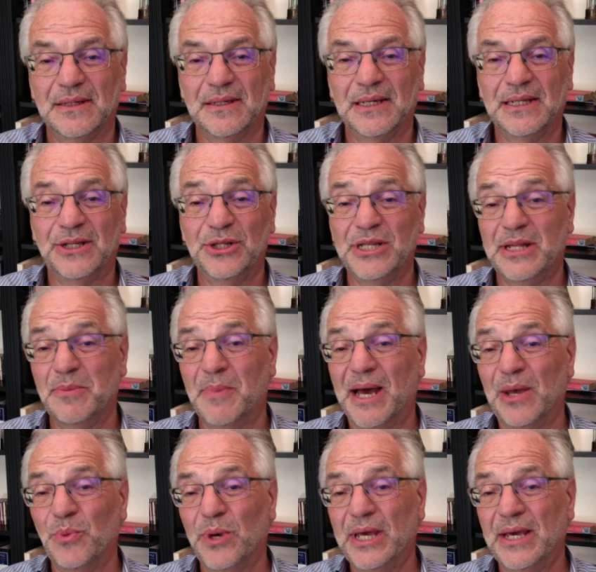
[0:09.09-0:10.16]
Included in my
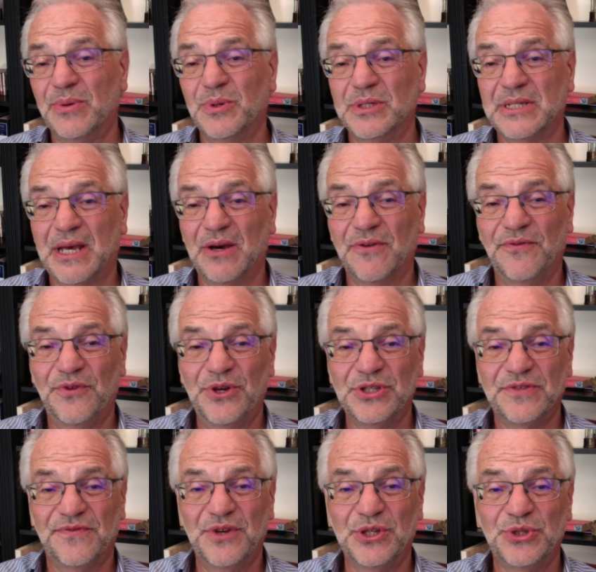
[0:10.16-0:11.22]
week was our
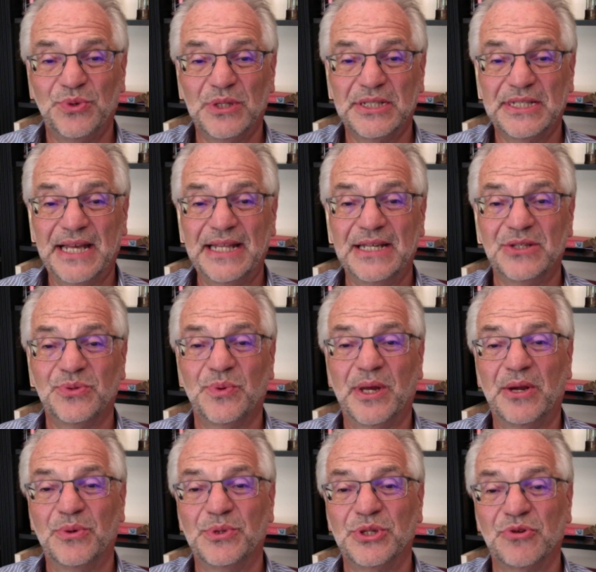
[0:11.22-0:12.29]
first virtual Senate,
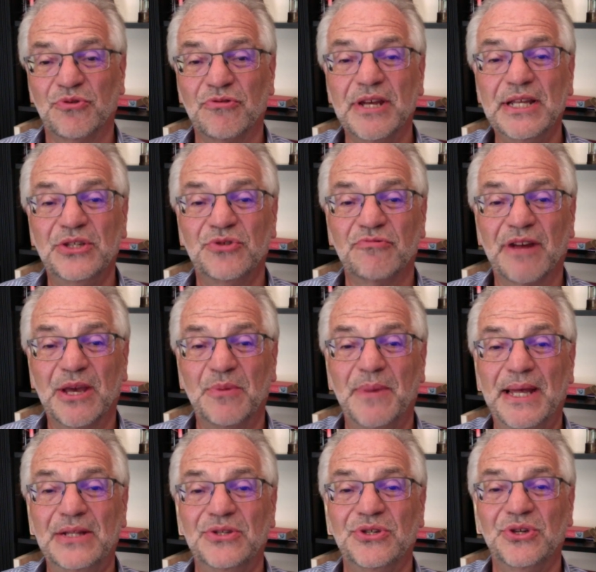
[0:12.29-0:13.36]
where it was agreed to
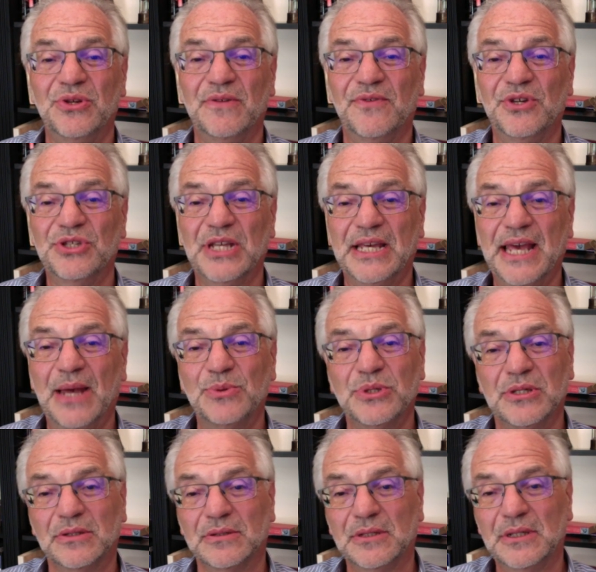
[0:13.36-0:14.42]
recommend to University
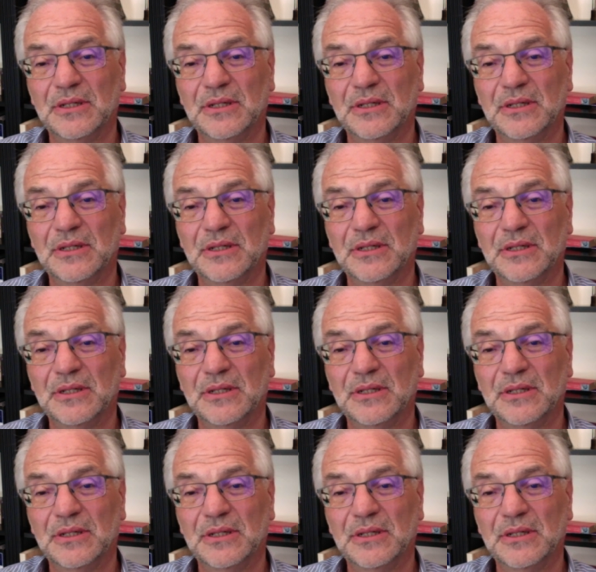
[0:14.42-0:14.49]
Council